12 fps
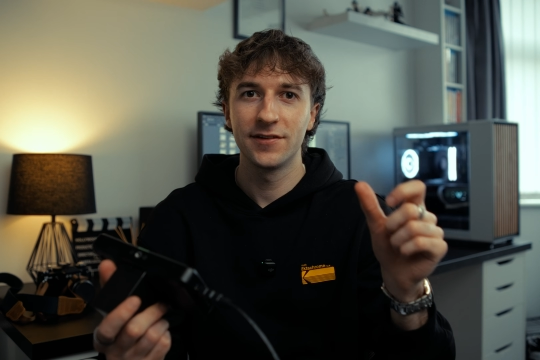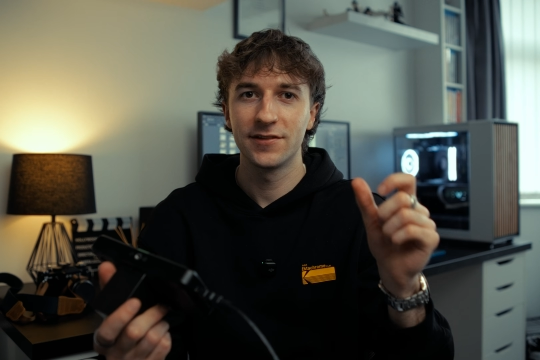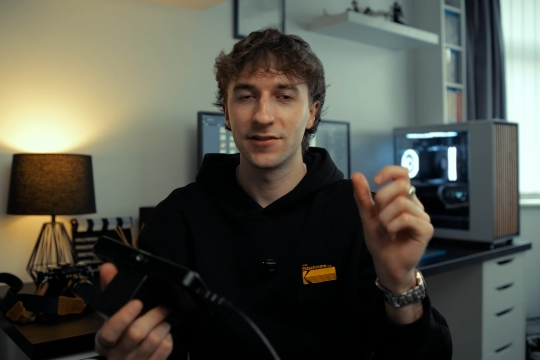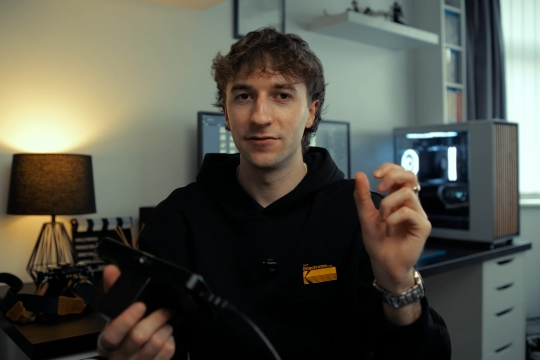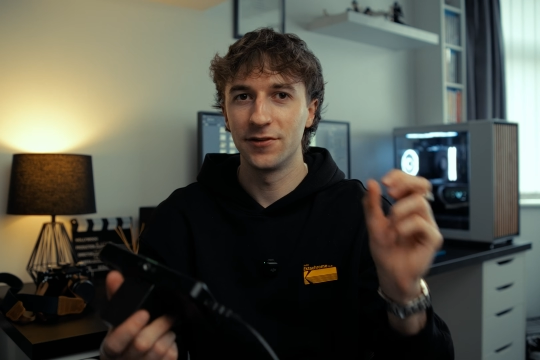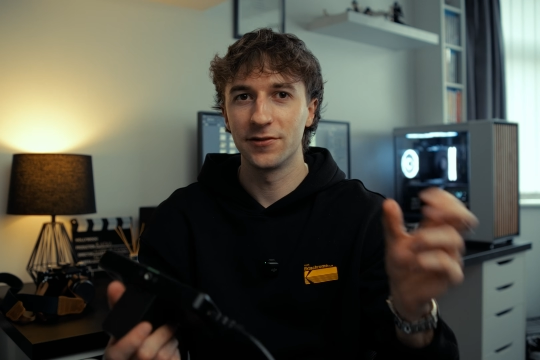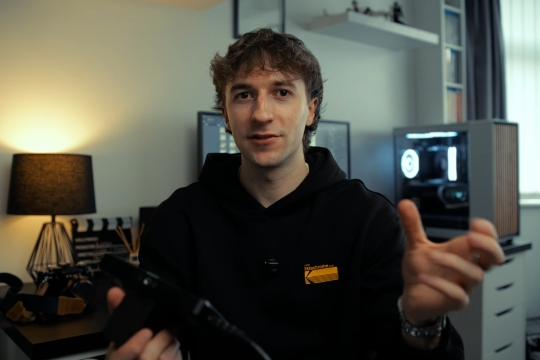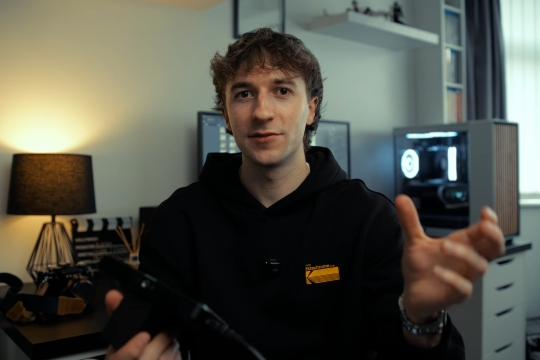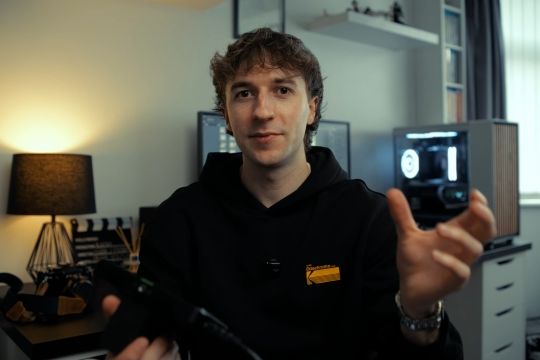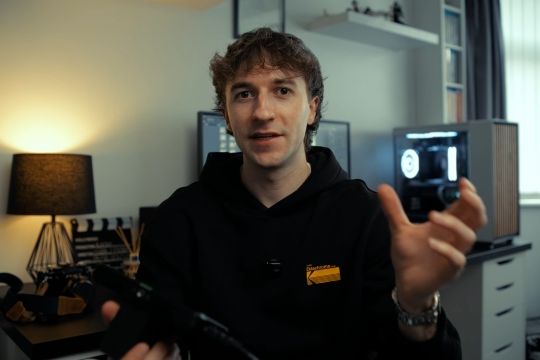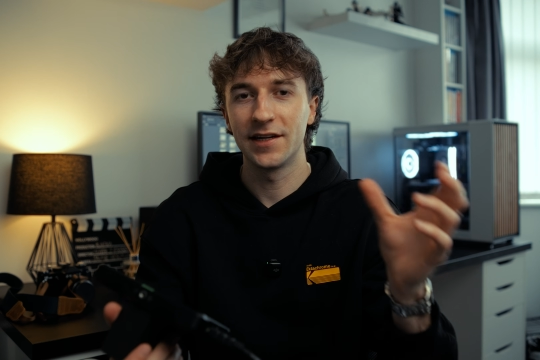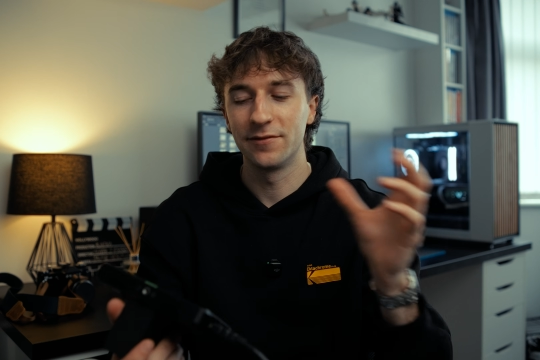so focus
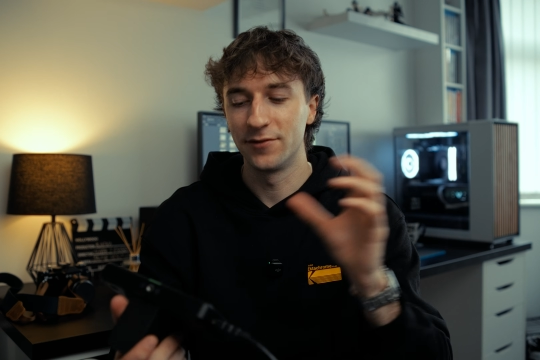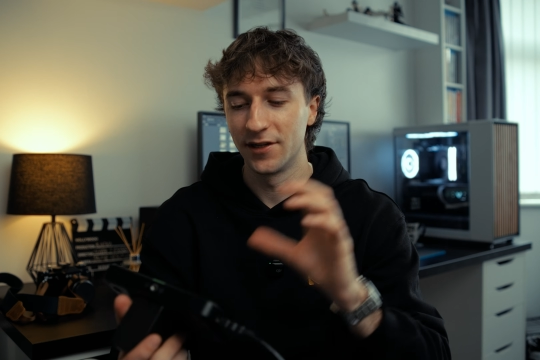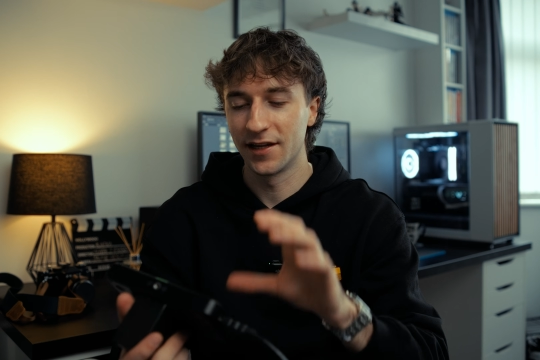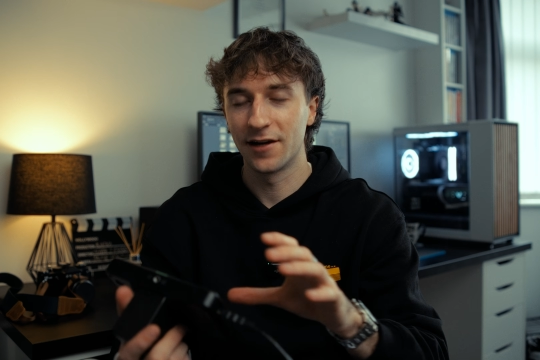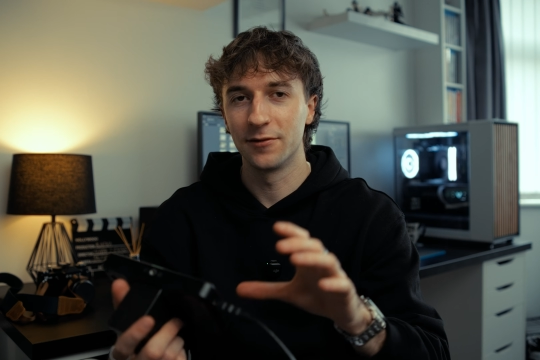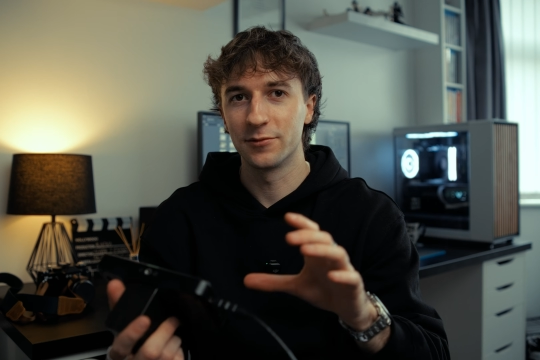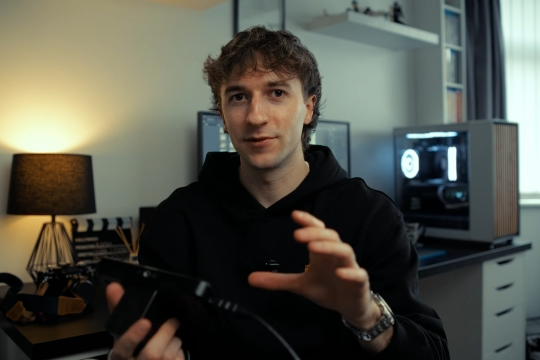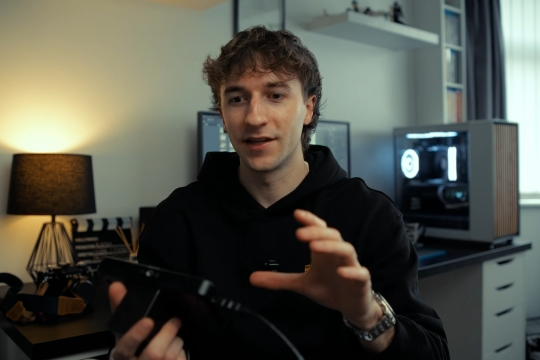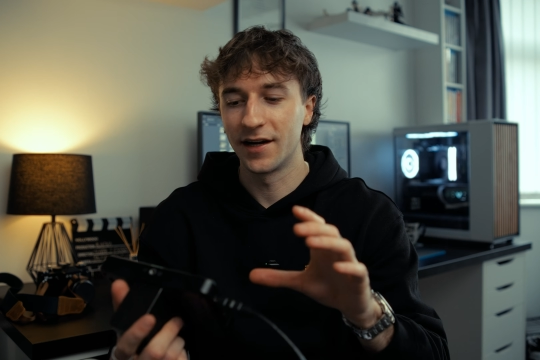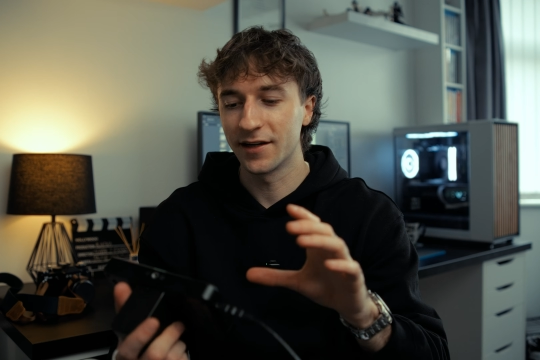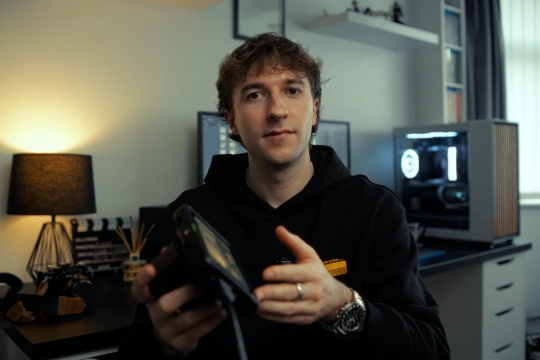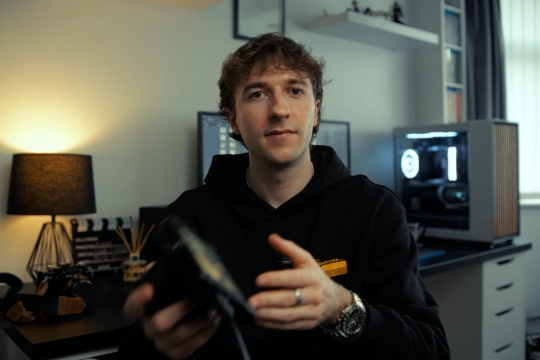peaking really helps with that.